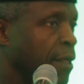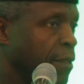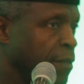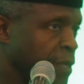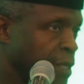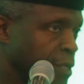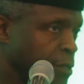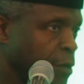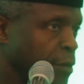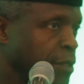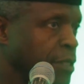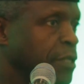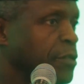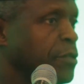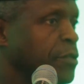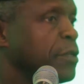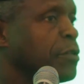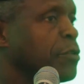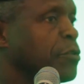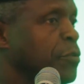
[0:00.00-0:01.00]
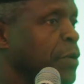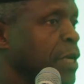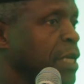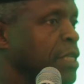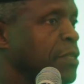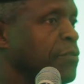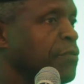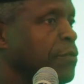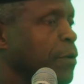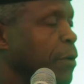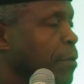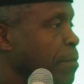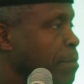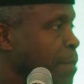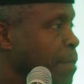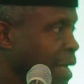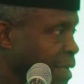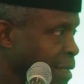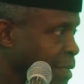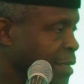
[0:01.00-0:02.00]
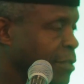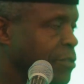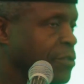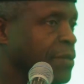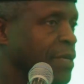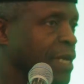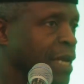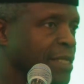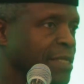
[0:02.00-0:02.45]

These conditions range from mandatory